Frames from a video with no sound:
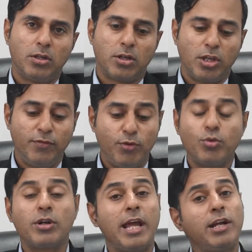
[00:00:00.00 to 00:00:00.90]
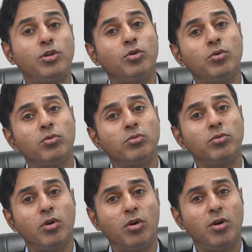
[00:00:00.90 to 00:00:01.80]
If you would like to
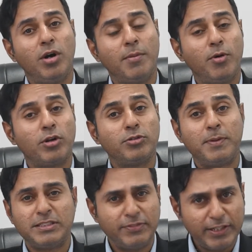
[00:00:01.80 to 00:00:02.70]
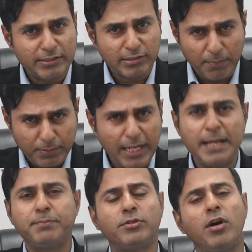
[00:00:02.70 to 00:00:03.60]
know about specific
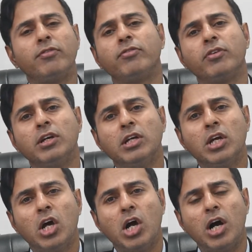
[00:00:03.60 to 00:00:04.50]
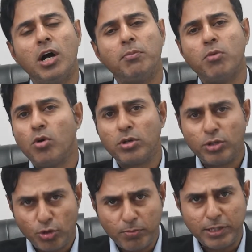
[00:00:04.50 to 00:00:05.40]
subtypes of bone
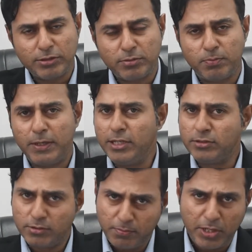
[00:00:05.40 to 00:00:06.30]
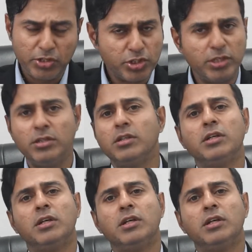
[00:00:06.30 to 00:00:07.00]
tumors, please mention,